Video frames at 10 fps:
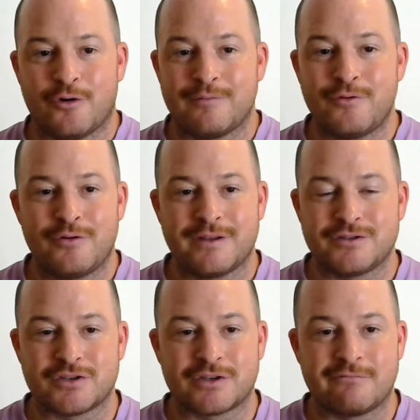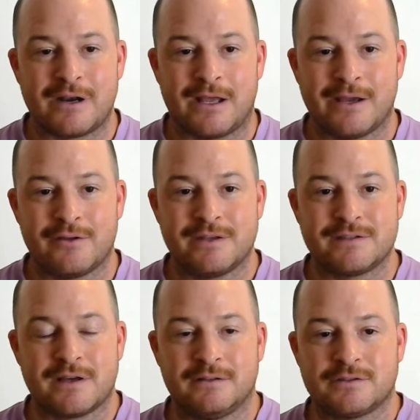more and more, they're just going to rely on
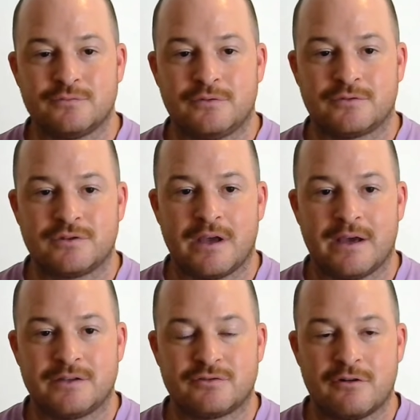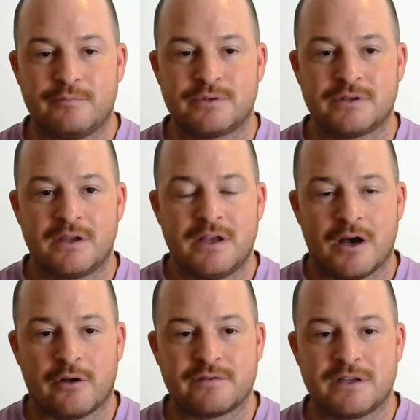these culture war uh, tropes.
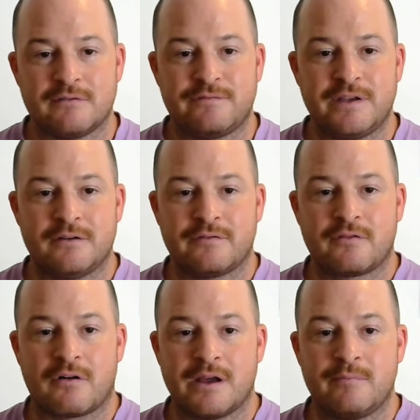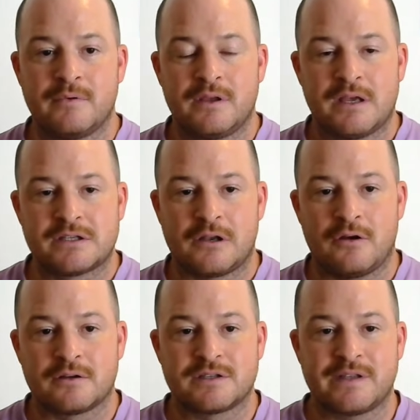And obviously, the fear of crime is a
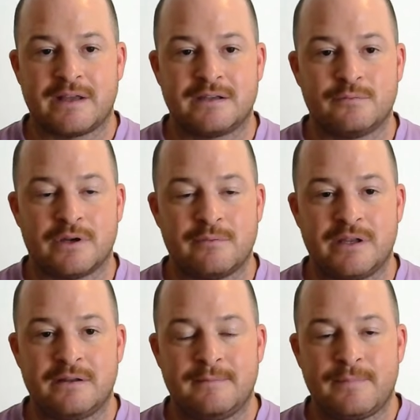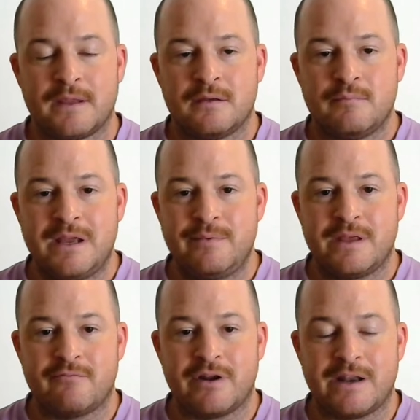long-standing one. I mean, maybe
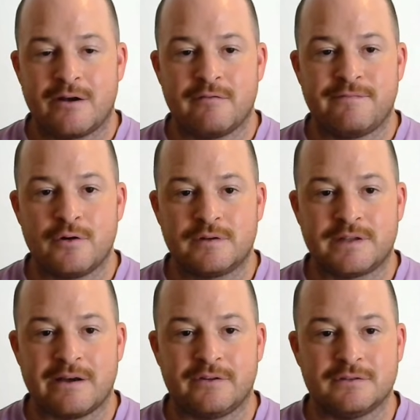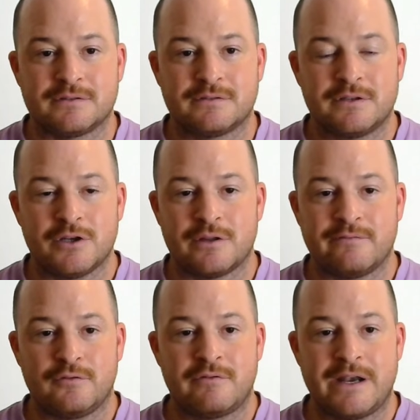they're running out of folk devils. You know,
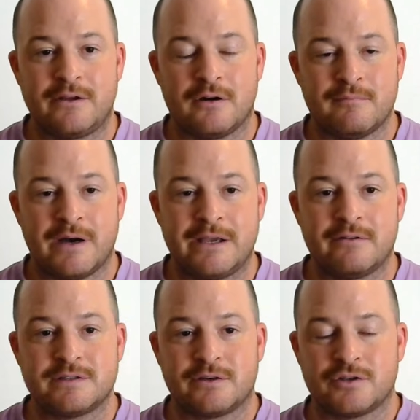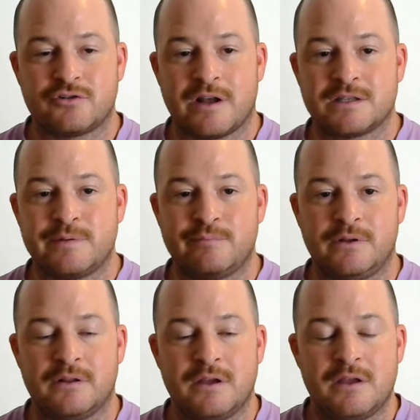they've already got migrants, they've got trans
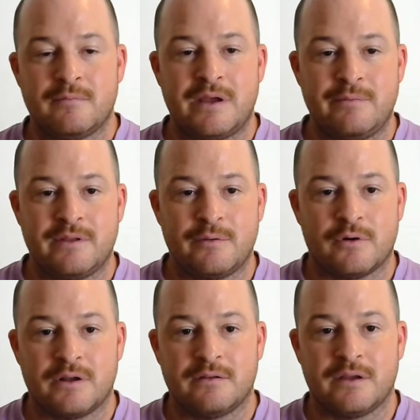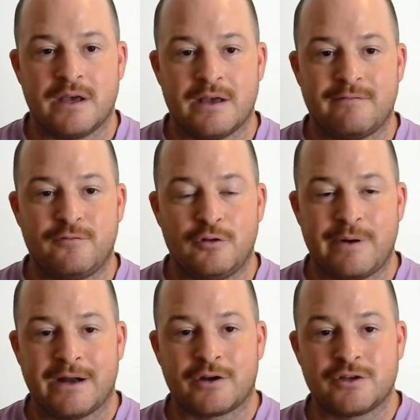people. Maybe they want to uh,
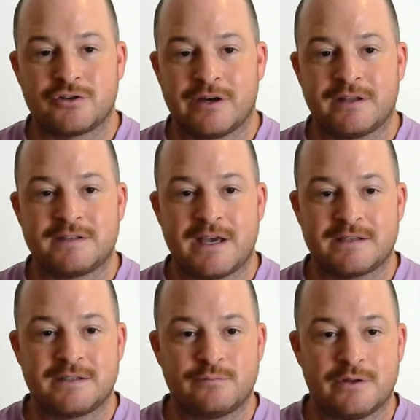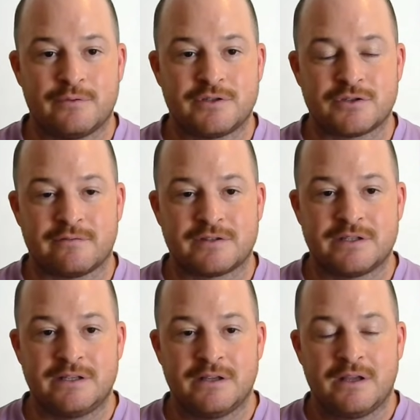fall back on a tried and tested one, which is
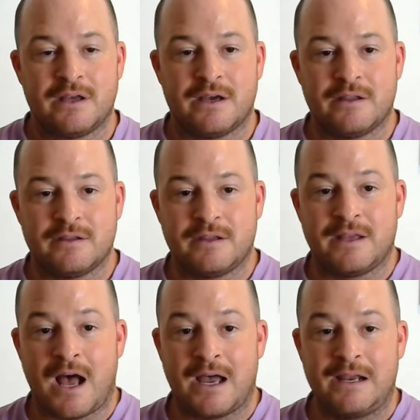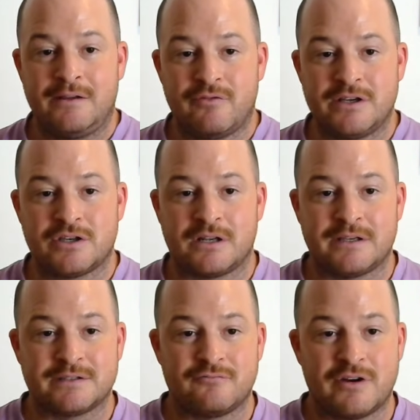obviously uh, the highly
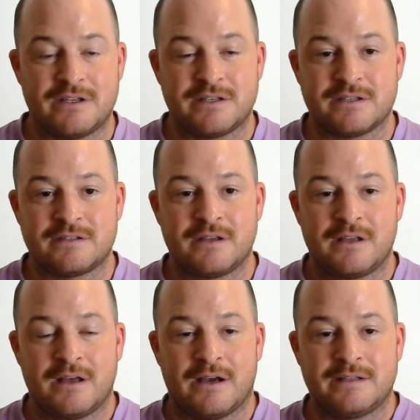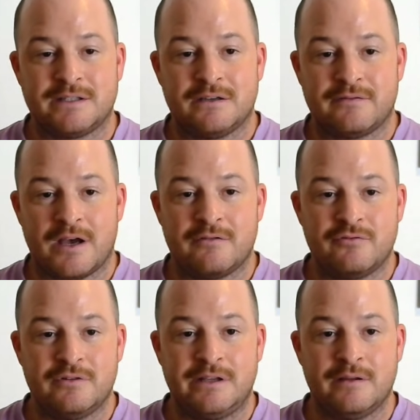racialized and racist idea of
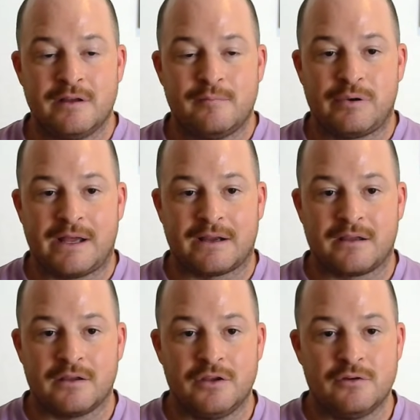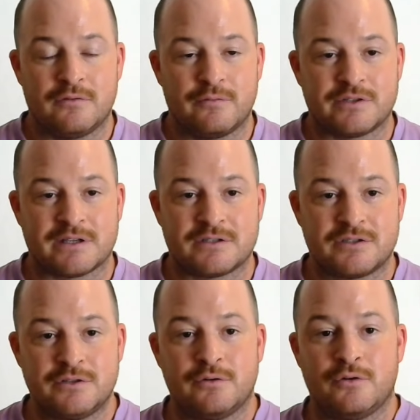unruly black youth, which, as
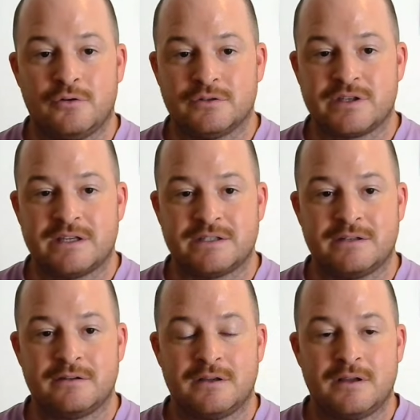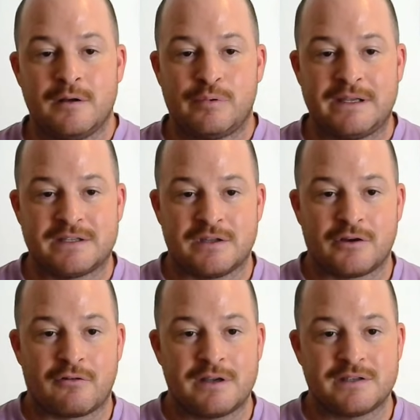Stuart Hall says in Policing
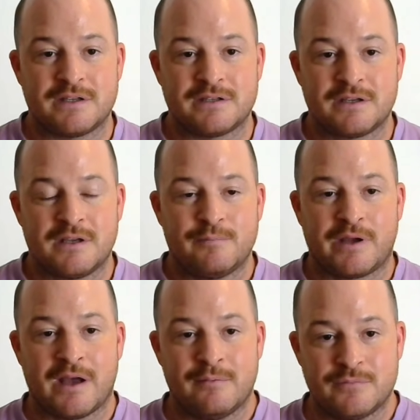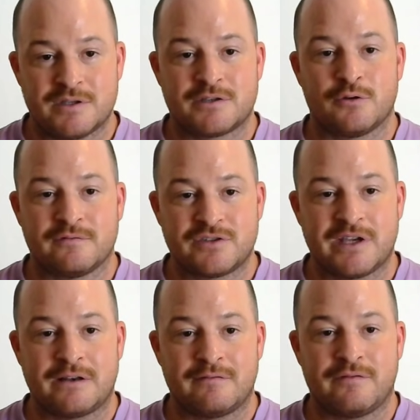the Crisis, becomes this sort of
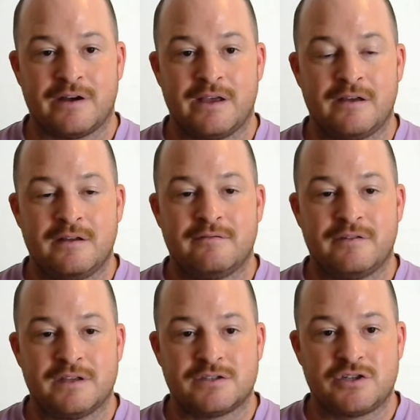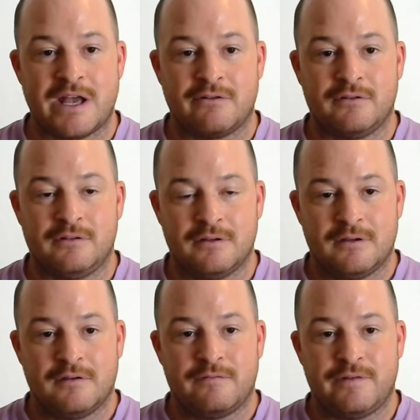signifier for this general
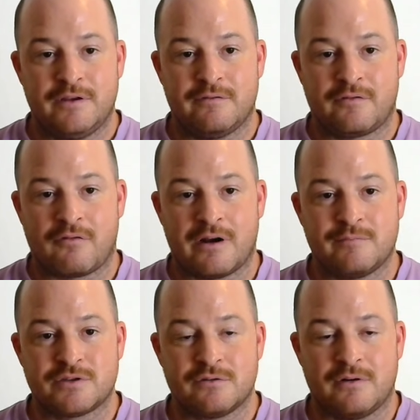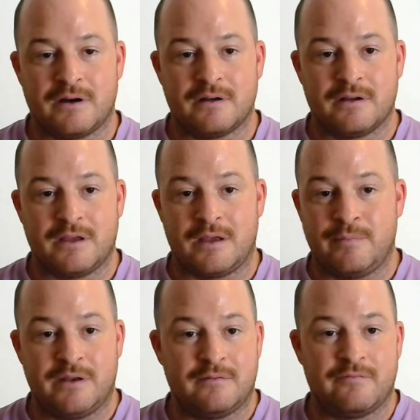fear of crime. So, I
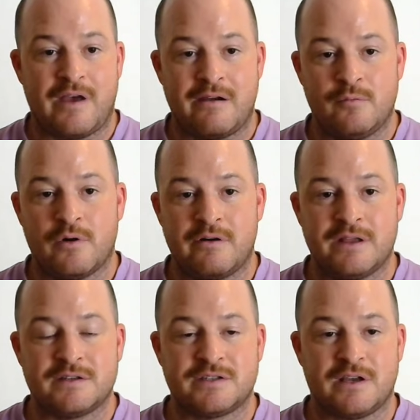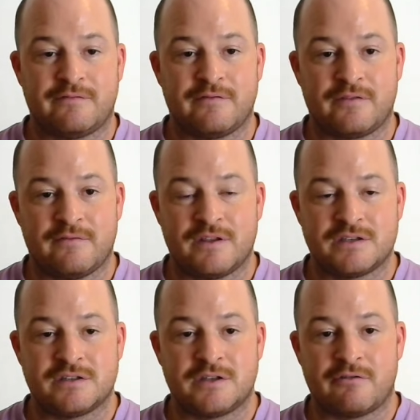mean, very worrying stuff if, if
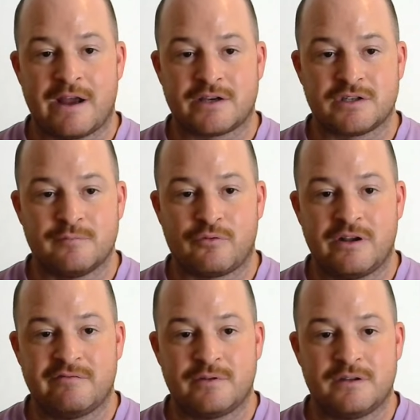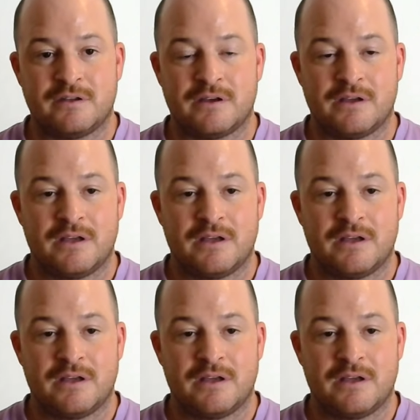this is the direction that Braverman